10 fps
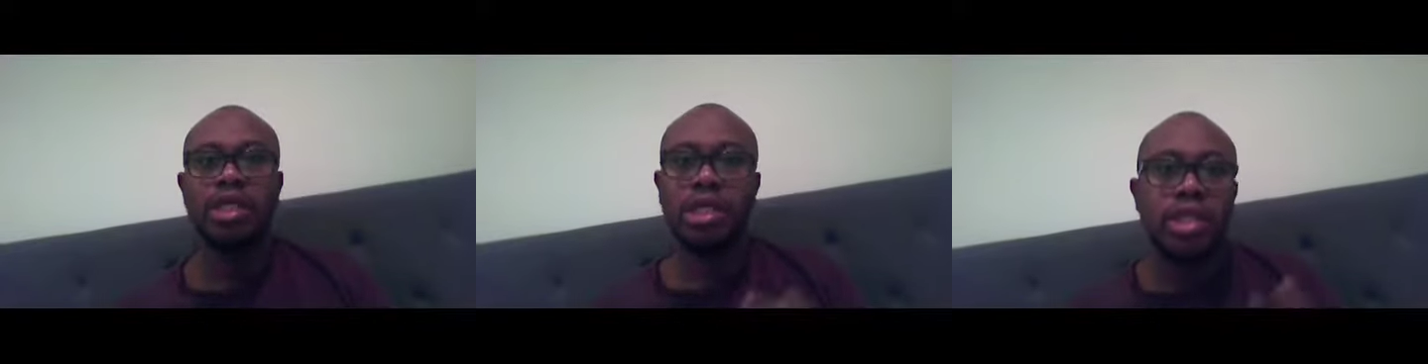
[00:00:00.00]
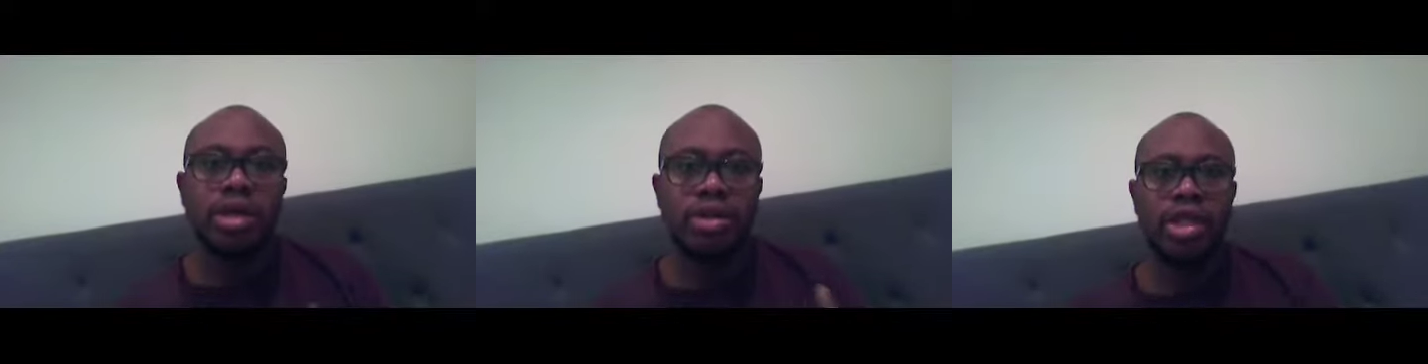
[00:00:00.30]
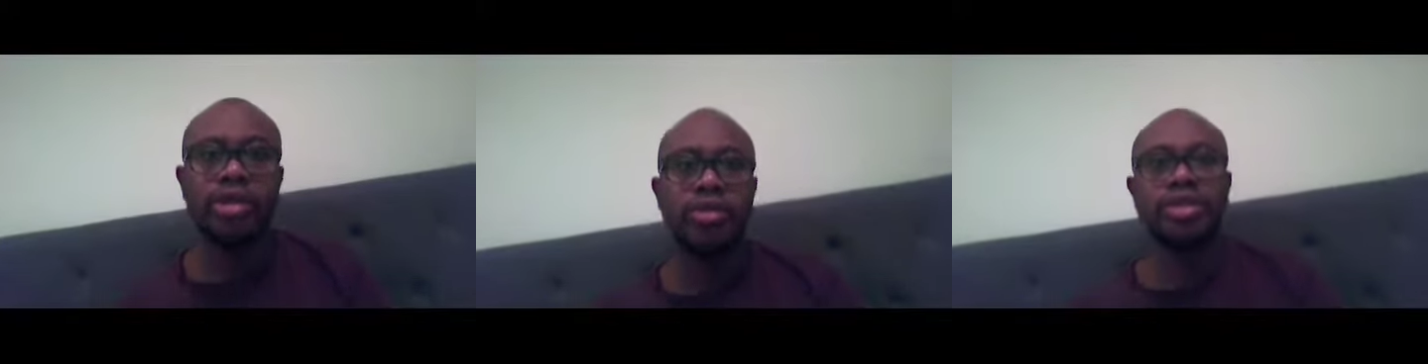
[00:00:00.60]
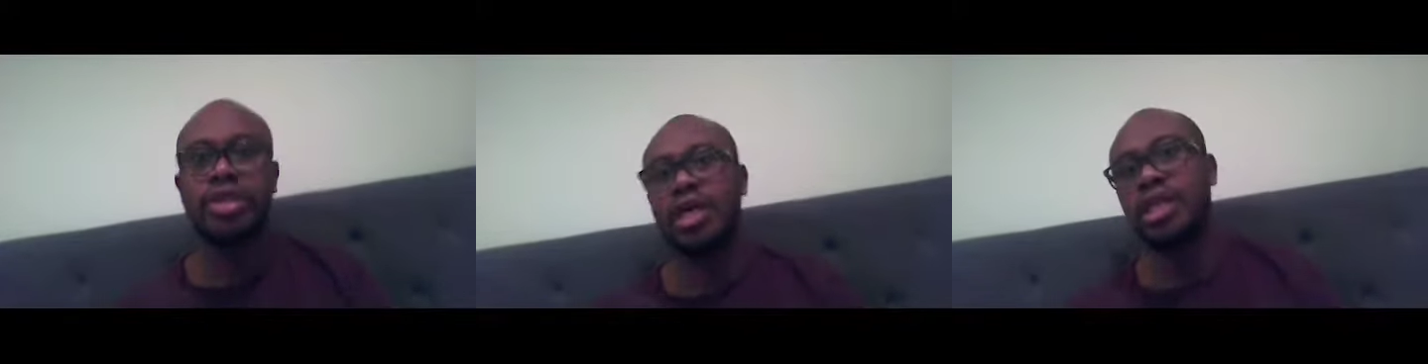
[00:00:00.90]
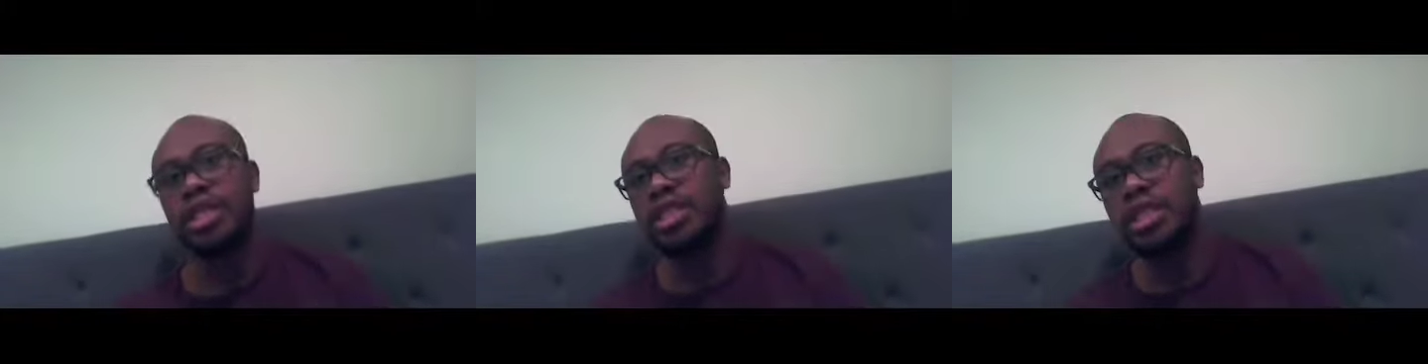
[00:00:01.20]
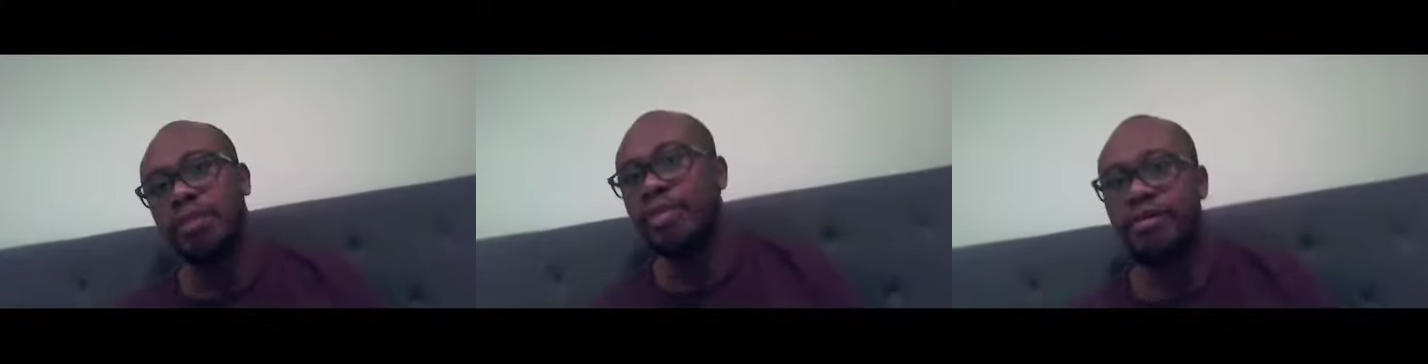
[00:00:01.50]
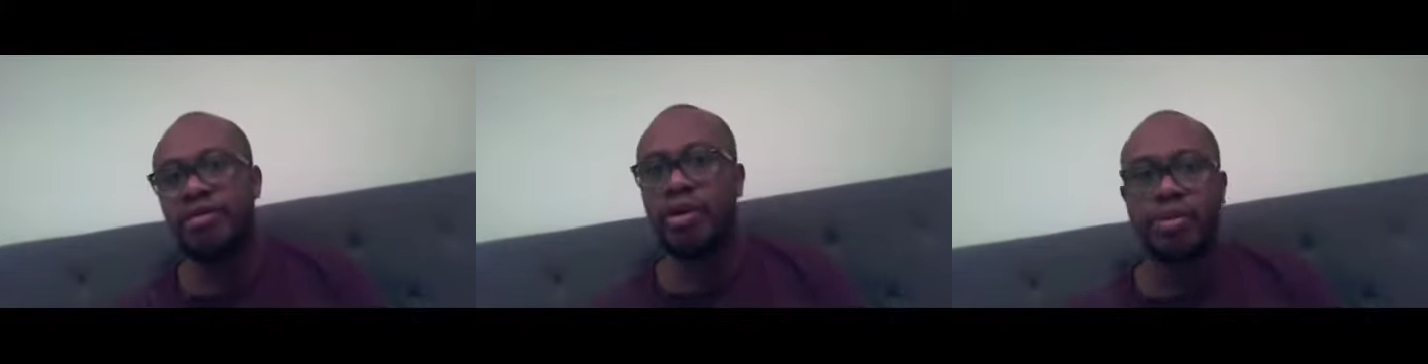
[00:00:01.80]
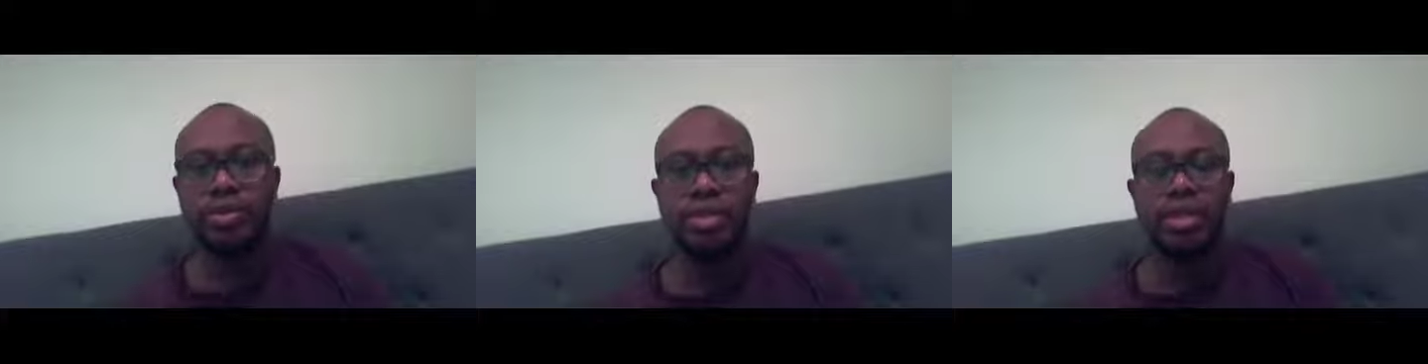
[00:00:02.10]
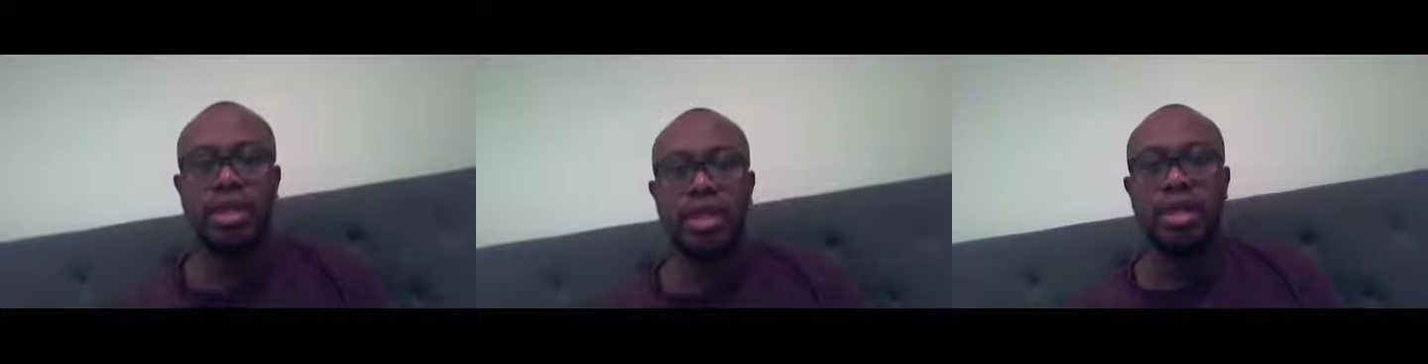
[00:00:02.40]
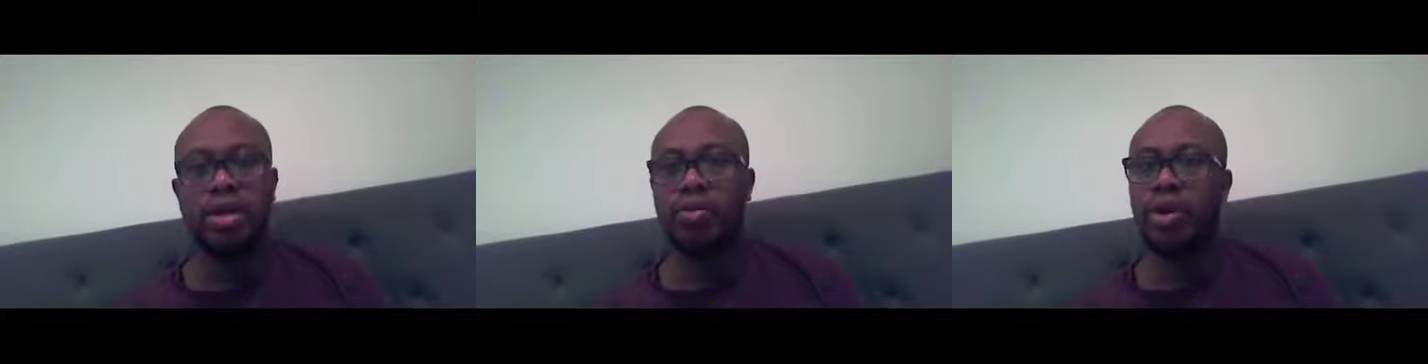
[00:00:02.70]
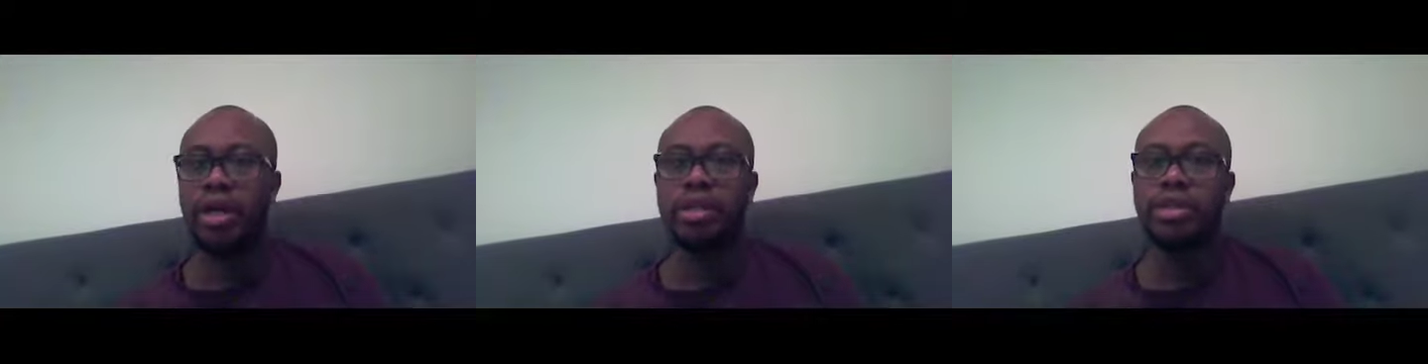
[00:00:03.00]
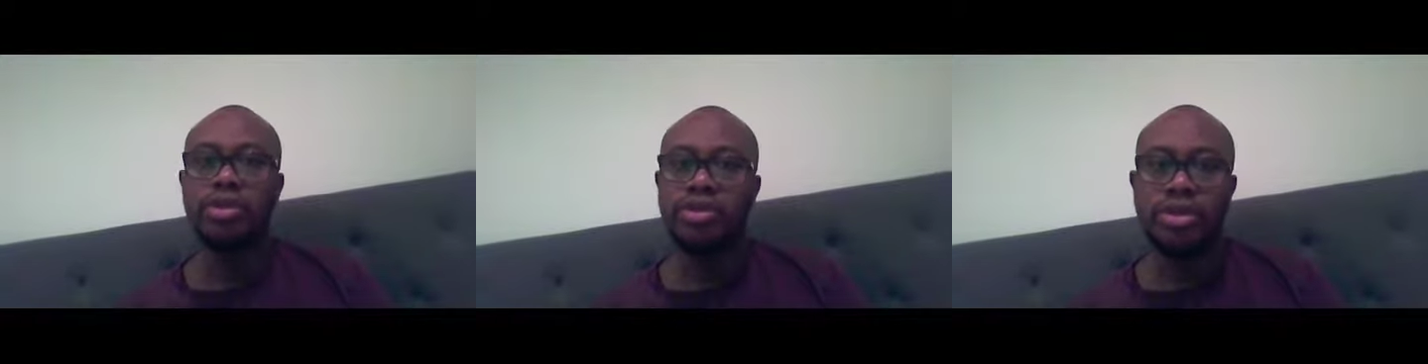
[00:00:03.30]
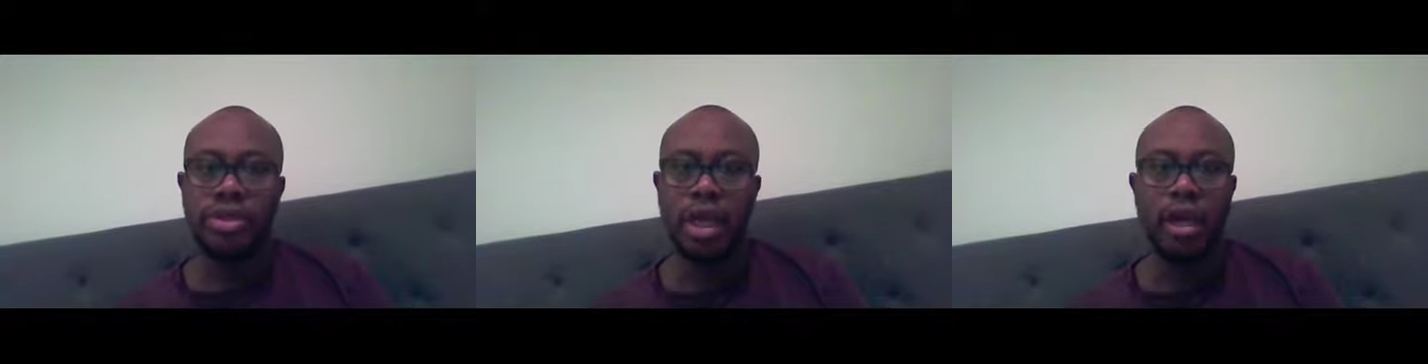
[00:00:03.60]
They tell the users how the system performs. One shows